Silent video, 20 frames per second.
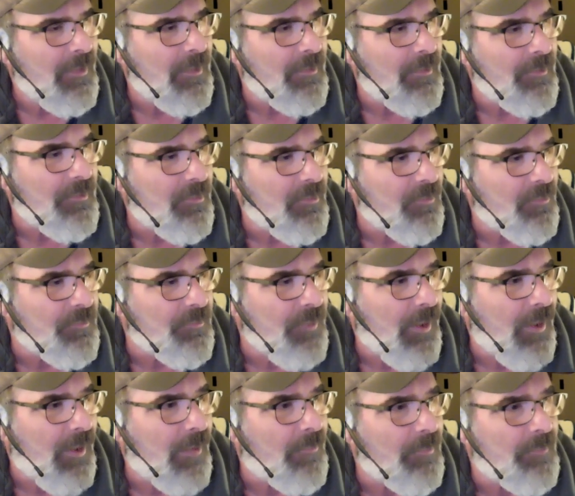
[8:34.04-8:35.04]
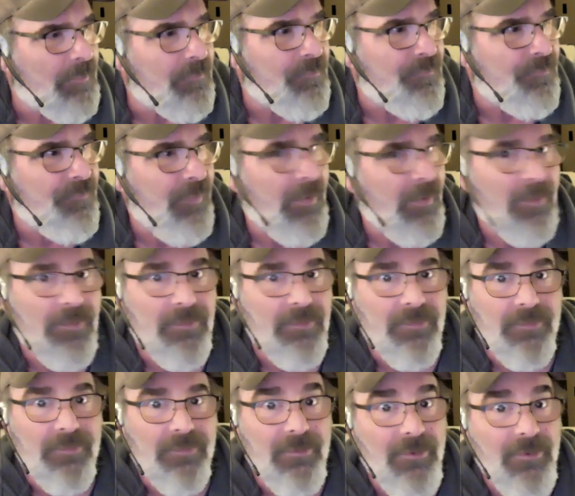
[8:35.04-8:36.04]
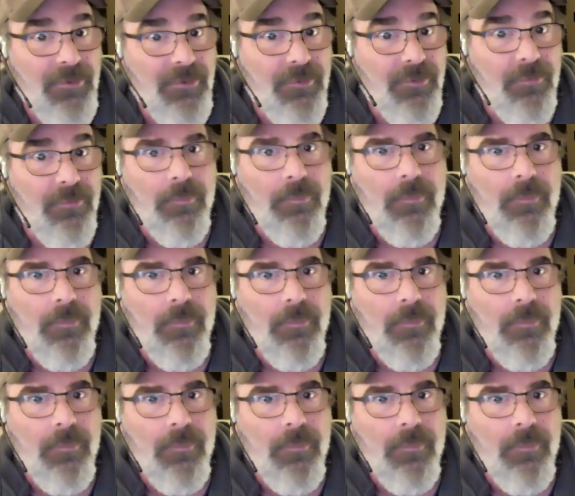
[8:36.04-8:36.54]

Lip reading: He goes, yeah, but fuck, look at them.